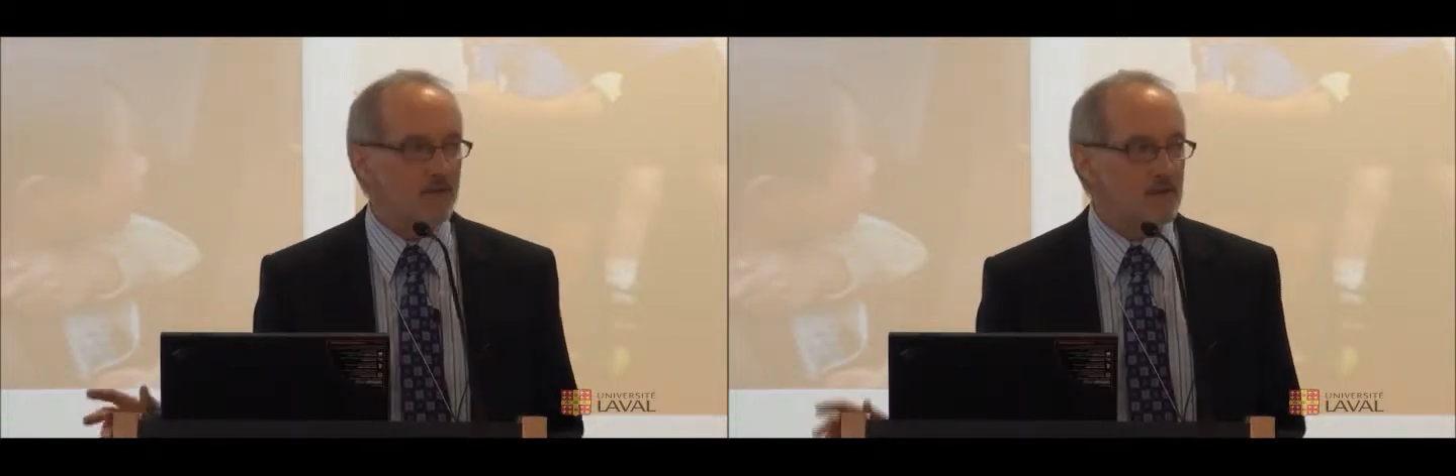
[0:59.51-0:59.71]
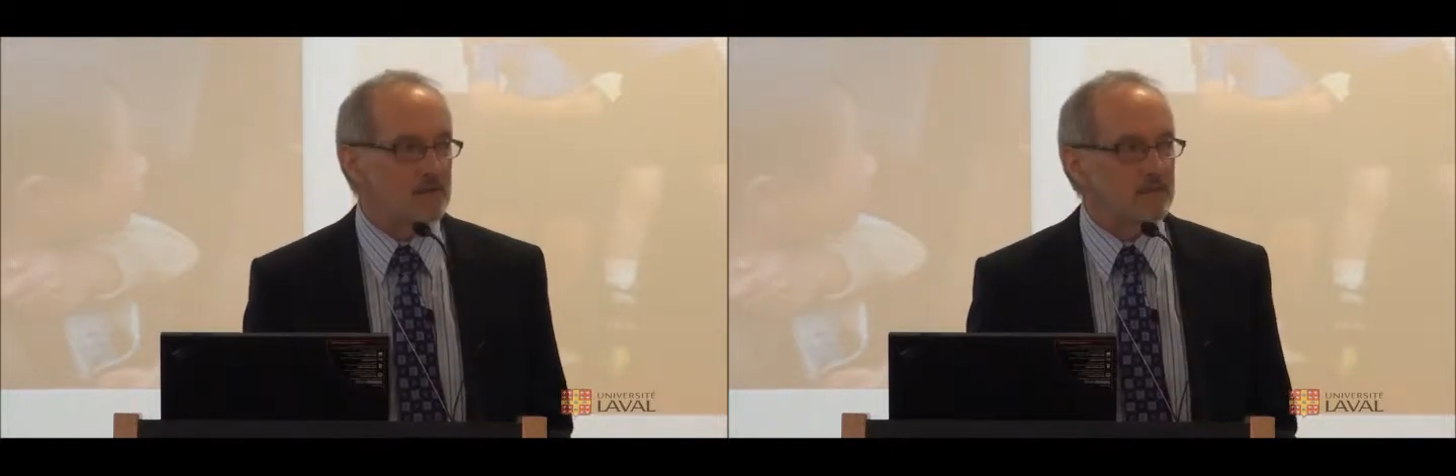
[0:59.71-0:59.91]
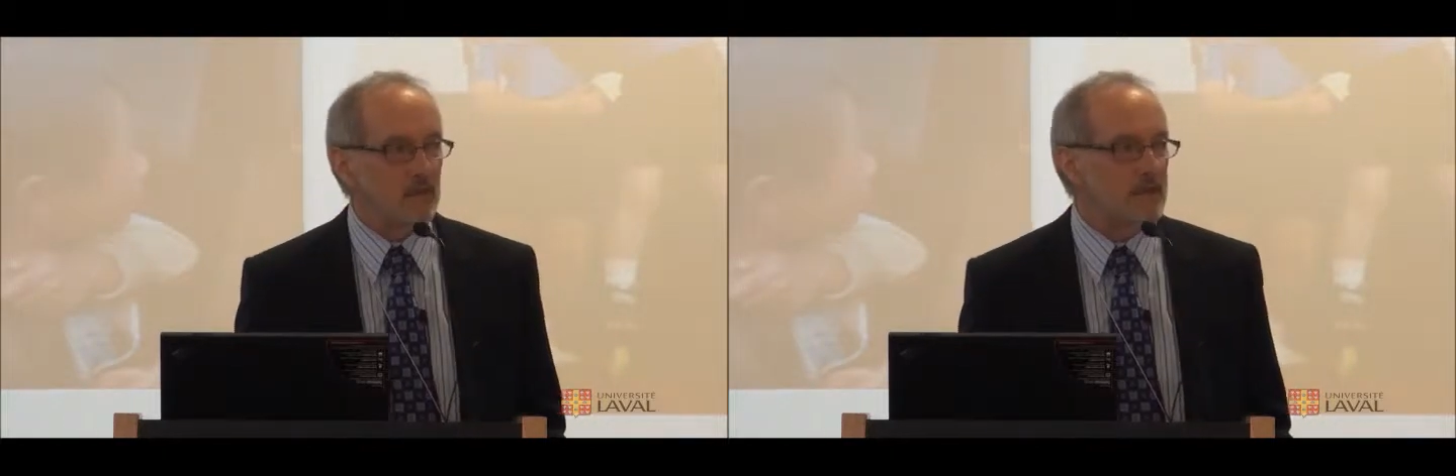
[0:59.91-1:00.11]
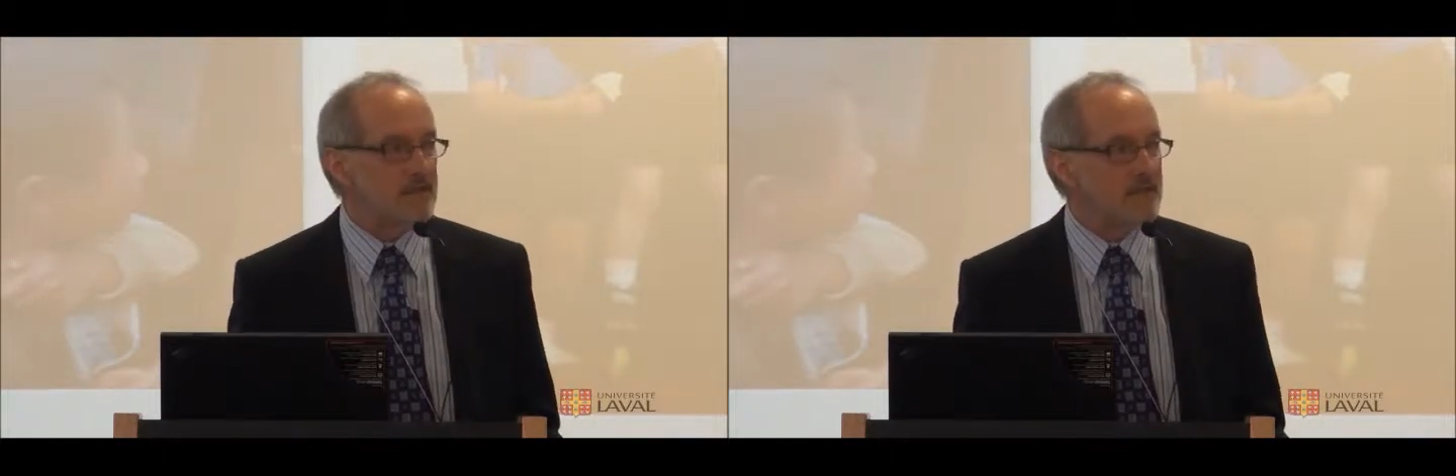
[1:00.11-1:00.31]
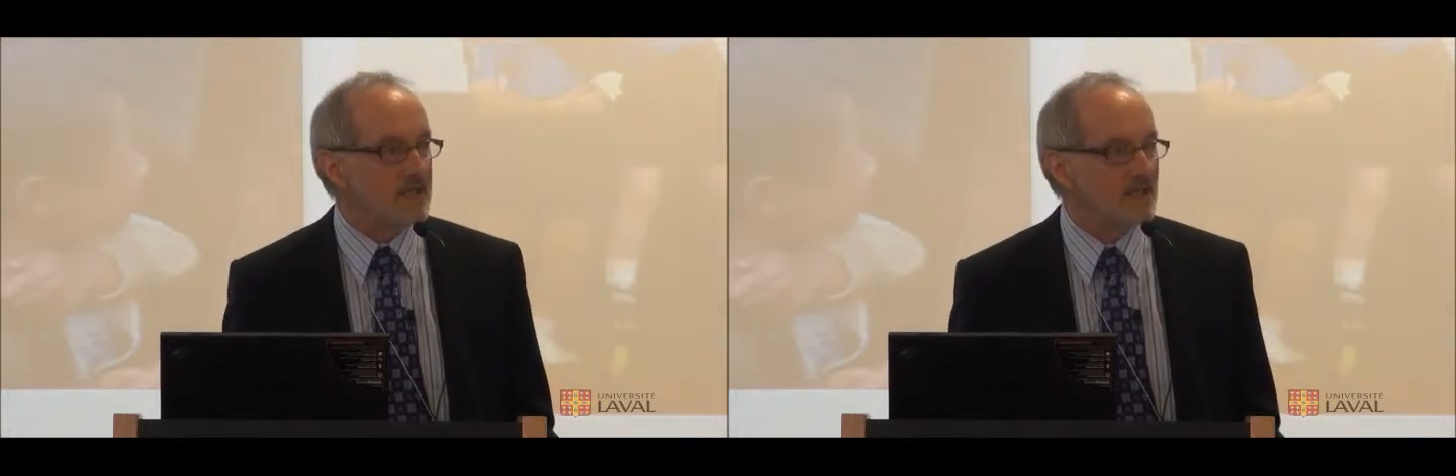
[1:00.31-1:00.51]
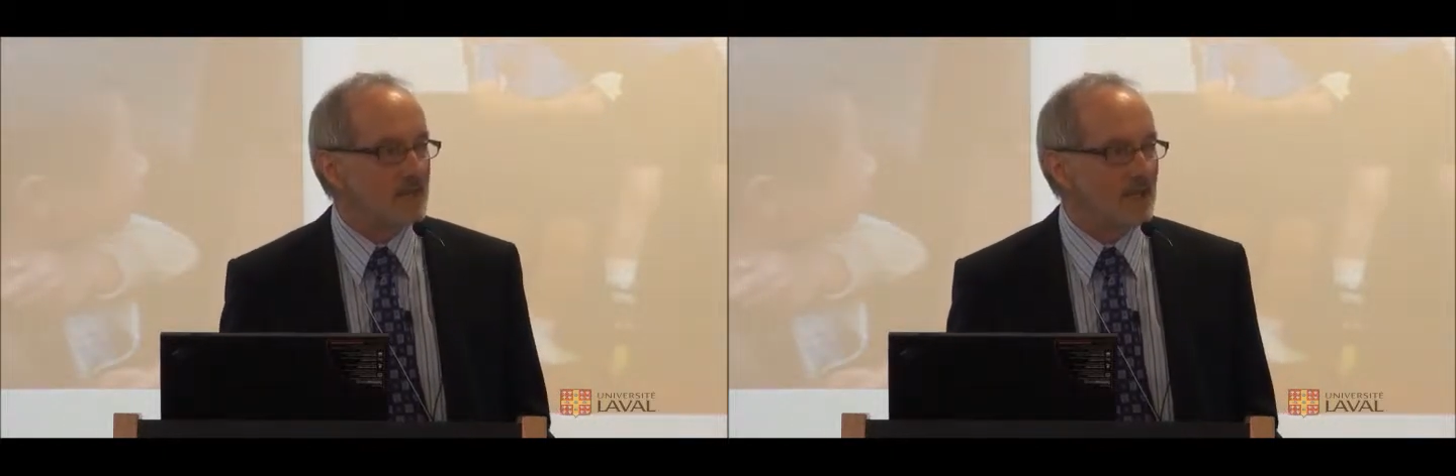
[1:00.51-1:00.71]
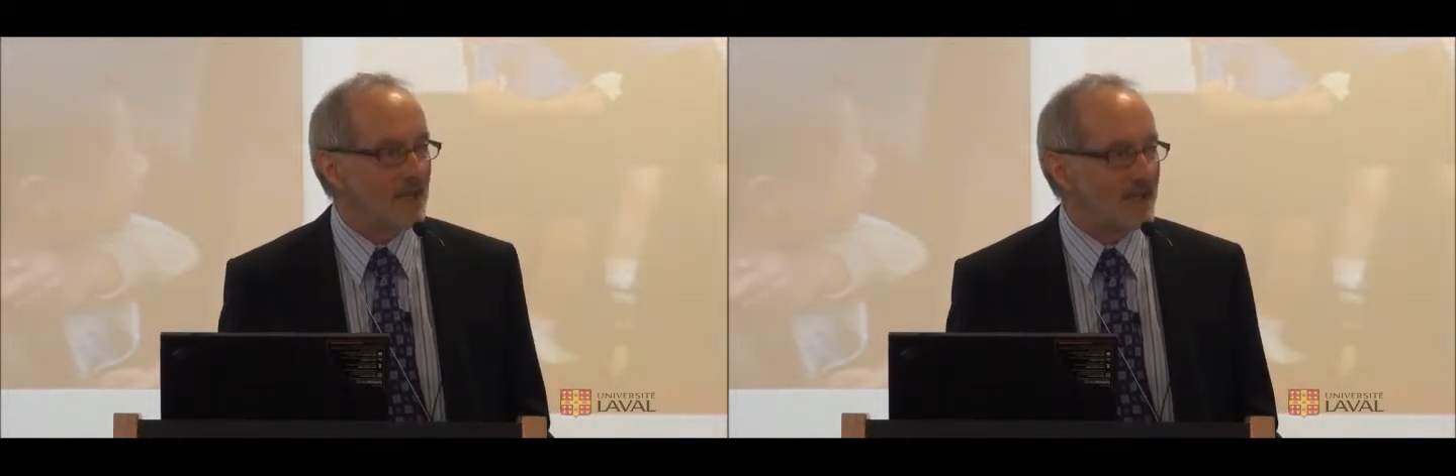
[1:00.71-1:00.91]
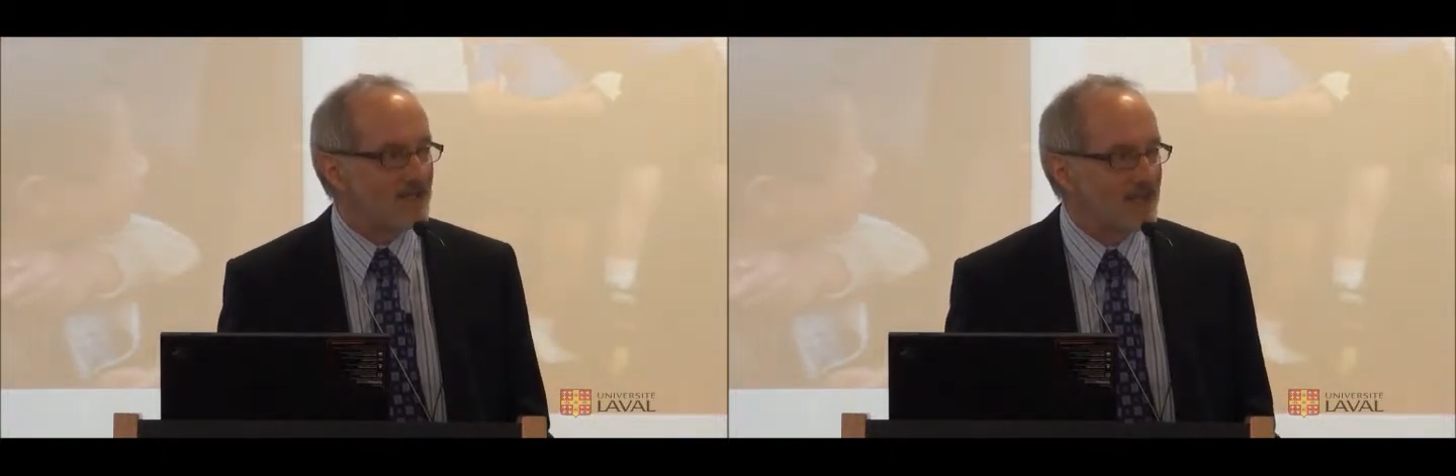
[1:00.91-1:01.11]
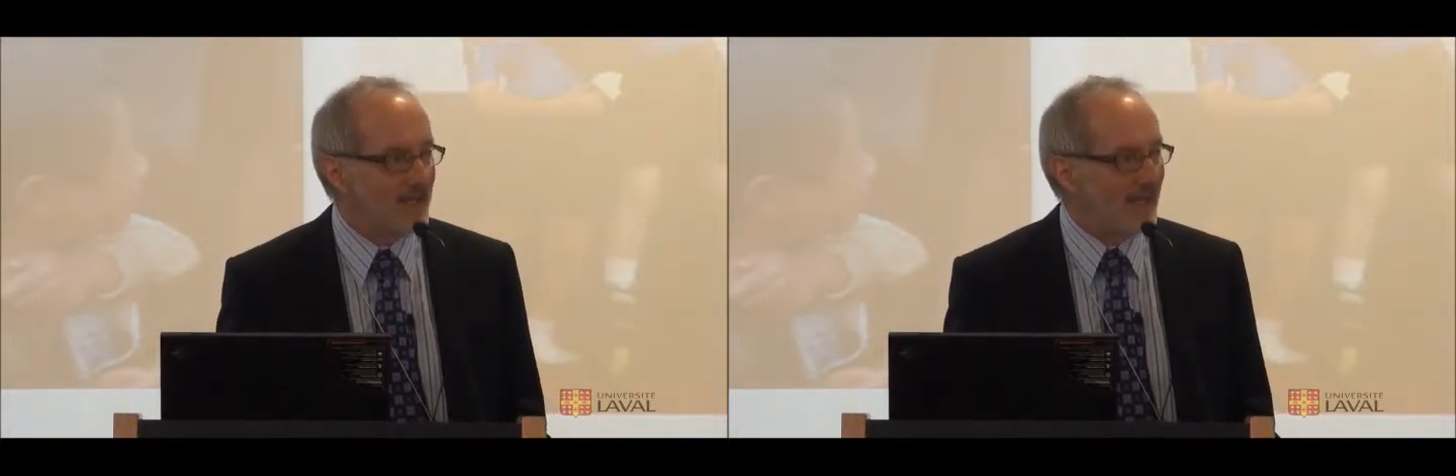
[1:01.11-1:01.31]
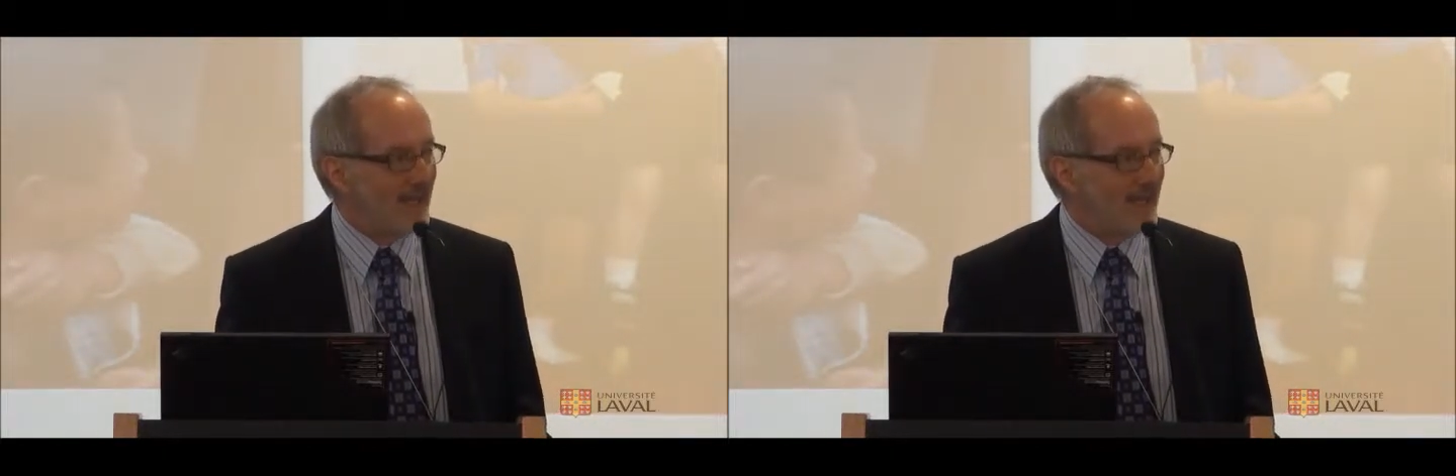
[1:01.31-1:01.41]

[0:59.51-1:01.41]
those of you who can see it because